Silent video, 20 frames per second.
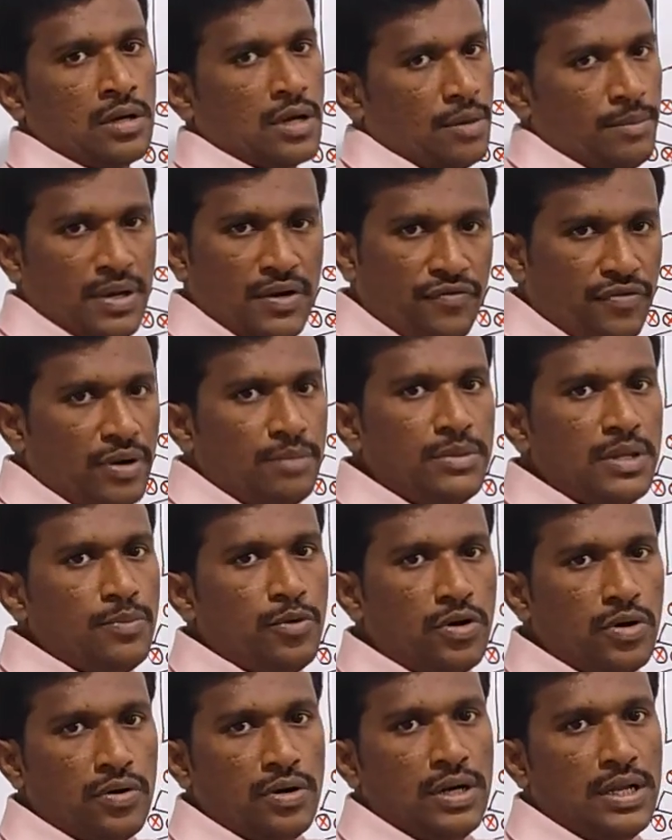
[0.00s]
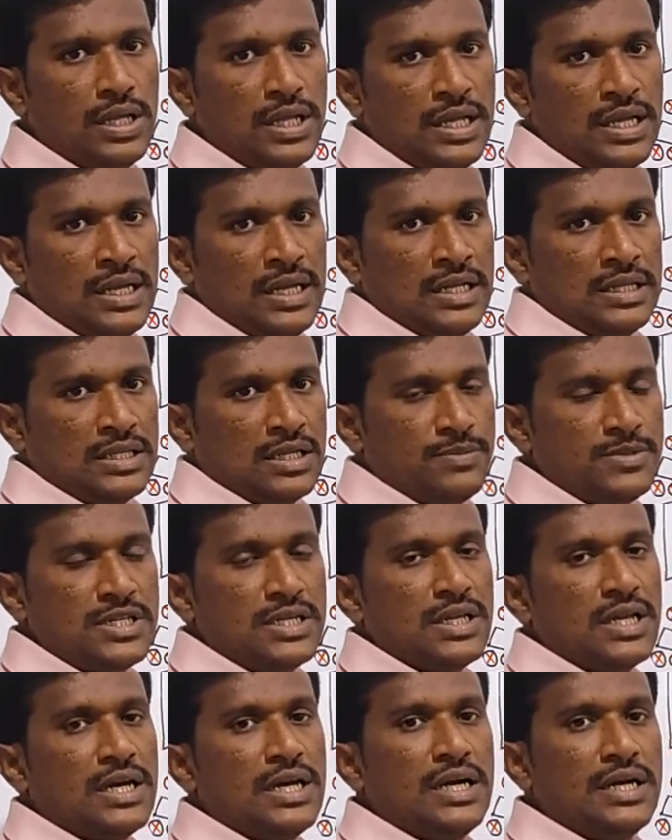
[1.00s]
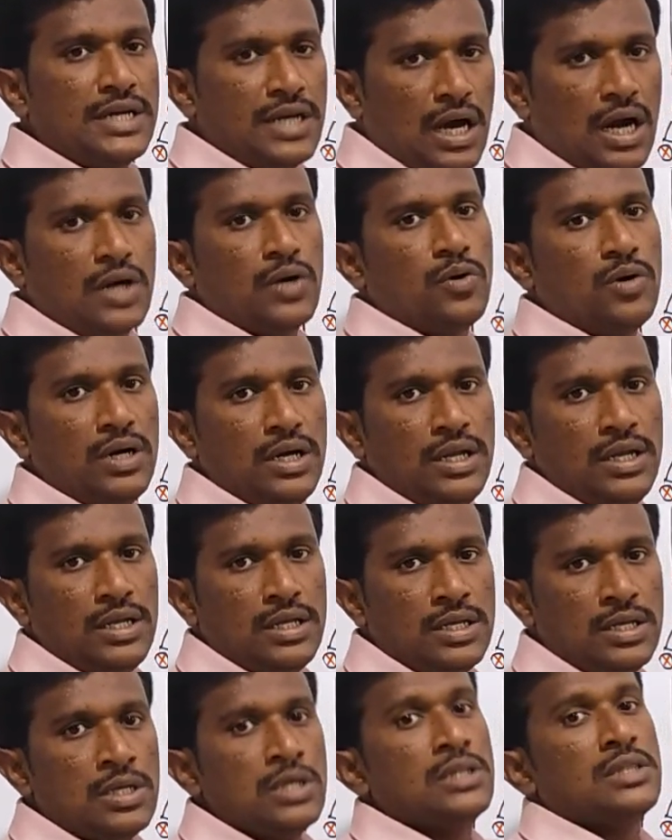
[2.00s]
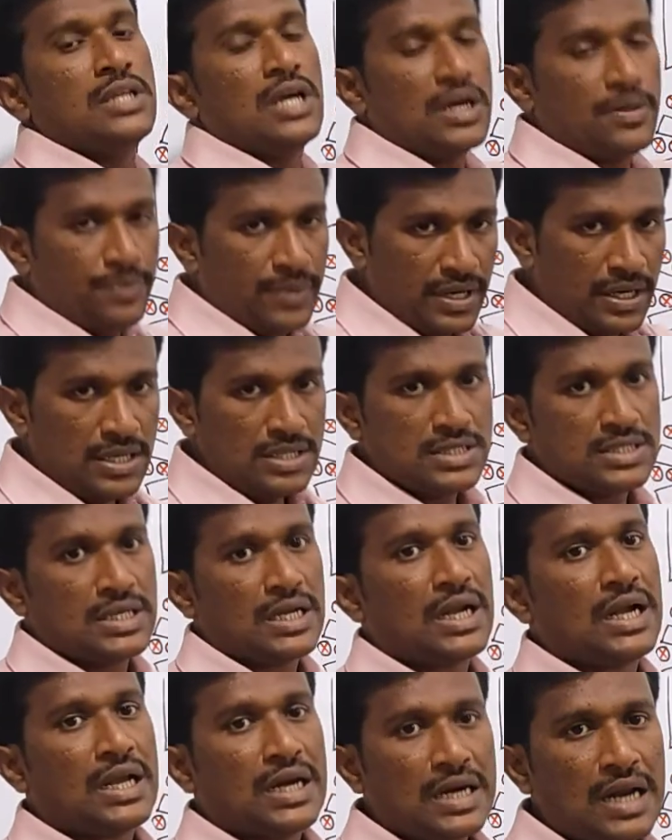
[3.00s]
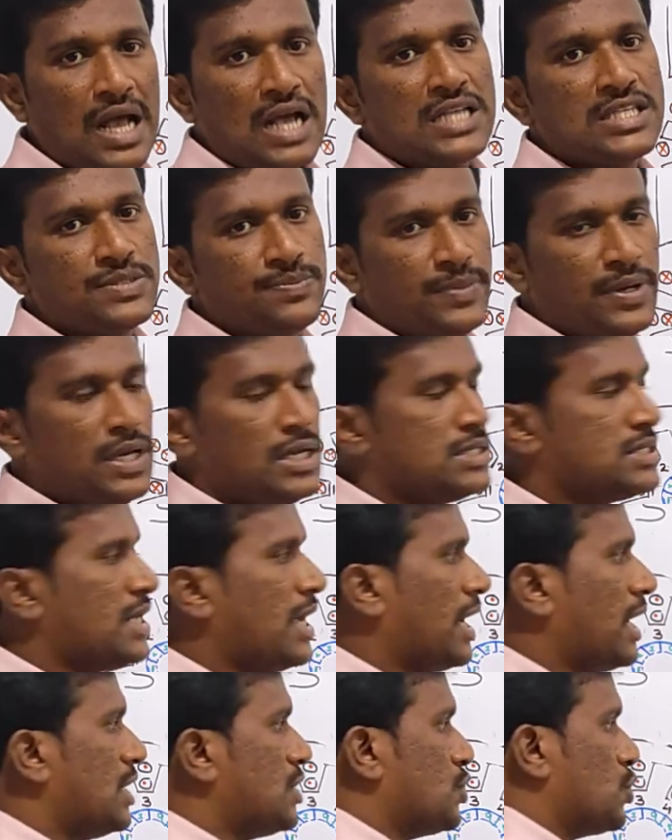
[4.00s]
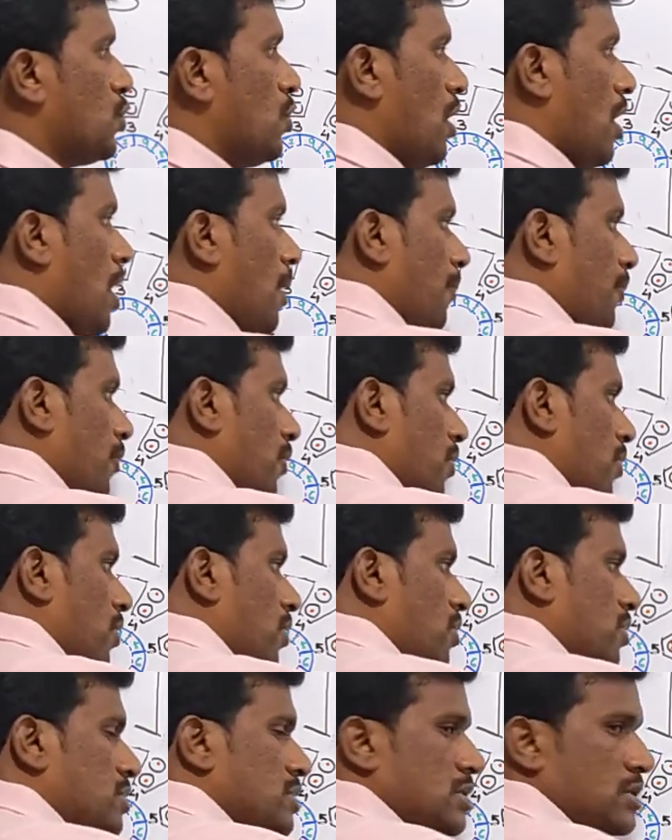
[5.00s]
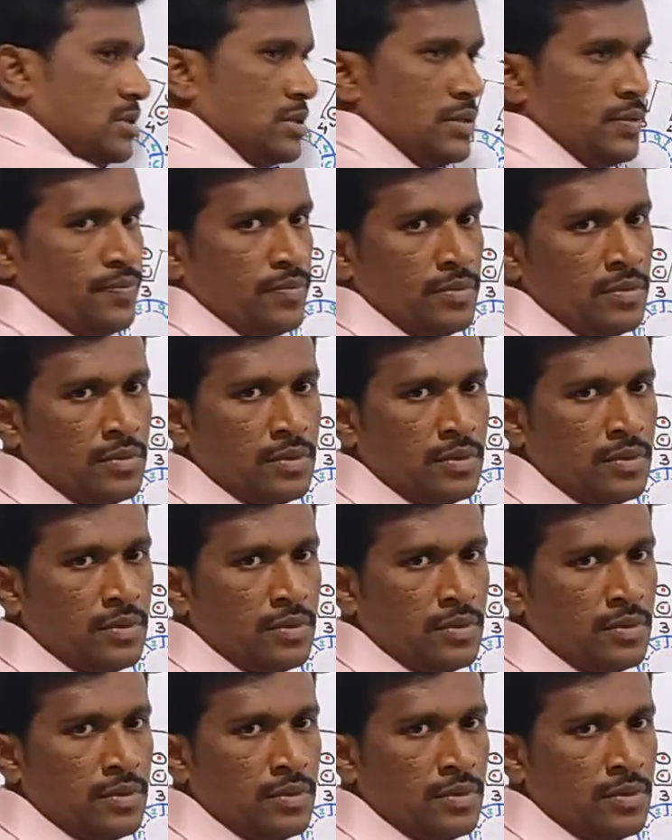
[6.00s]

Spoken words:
Coming from the board only. That means indirectly dot only. That means cross means I can show upwards.